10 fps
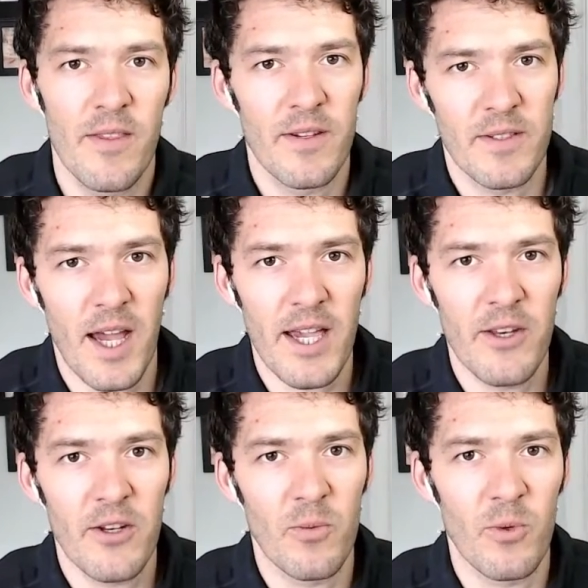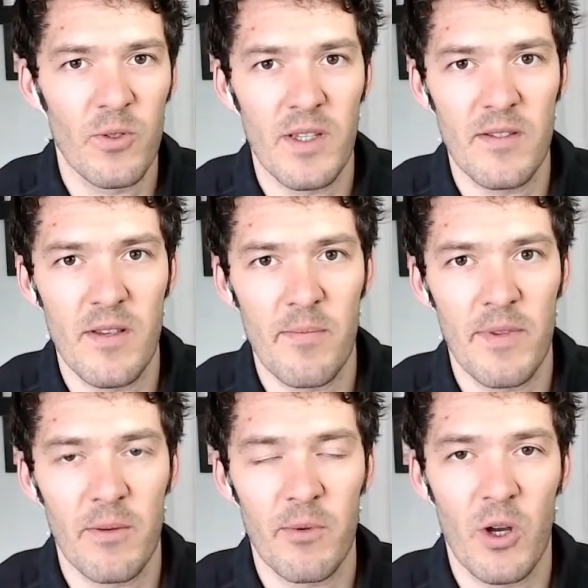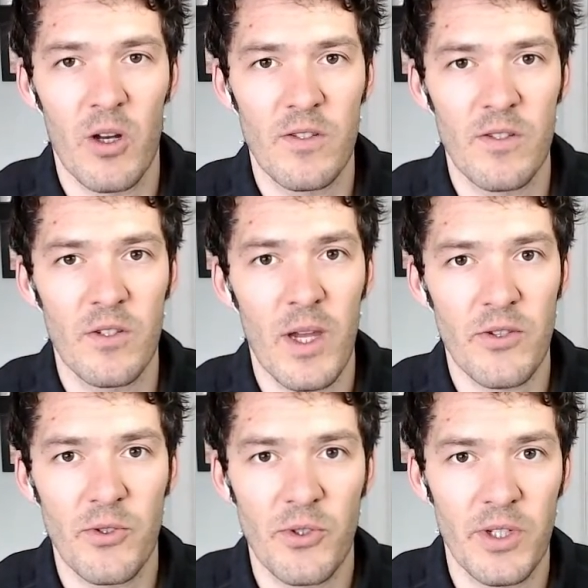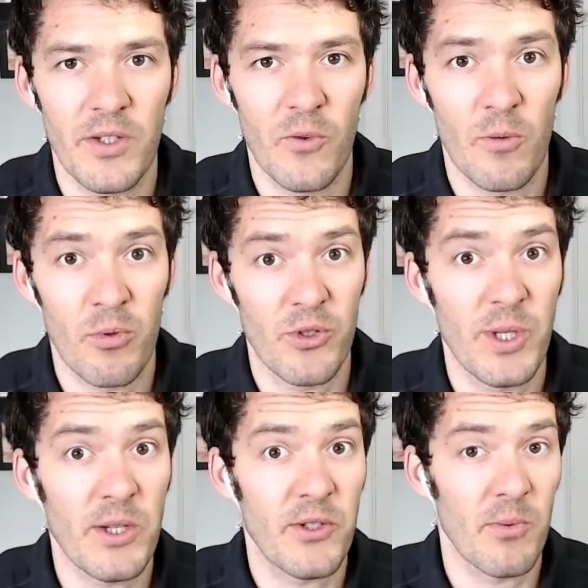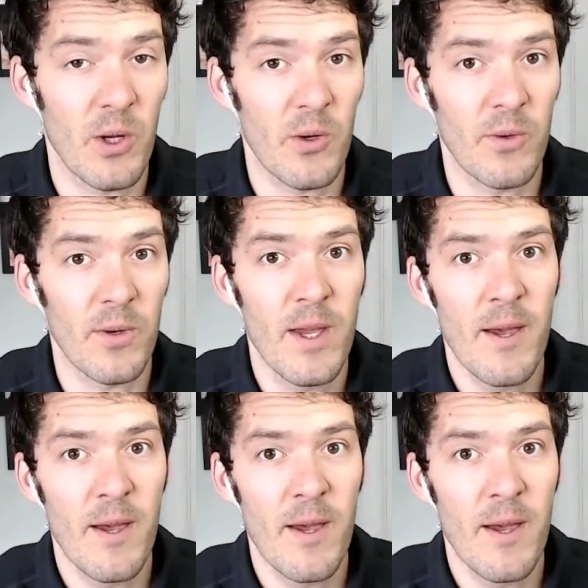the title will say something in regards to estrogen or progesterone,